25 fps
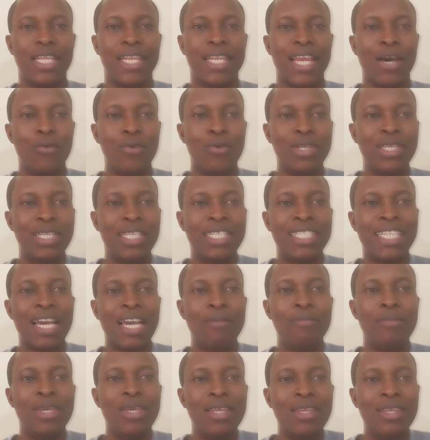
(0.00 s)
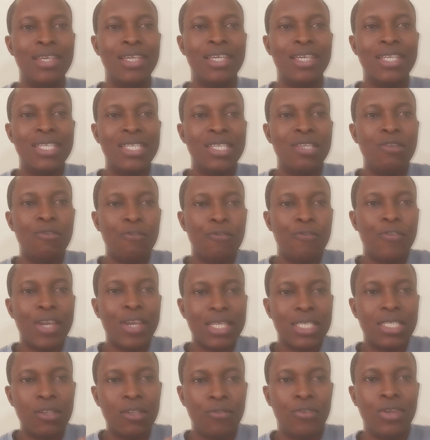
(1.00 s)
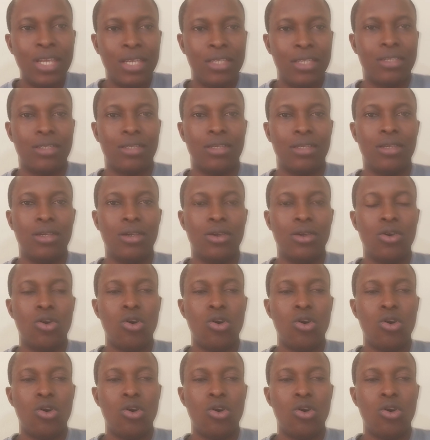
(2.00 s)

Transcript: that will determine the effectiveness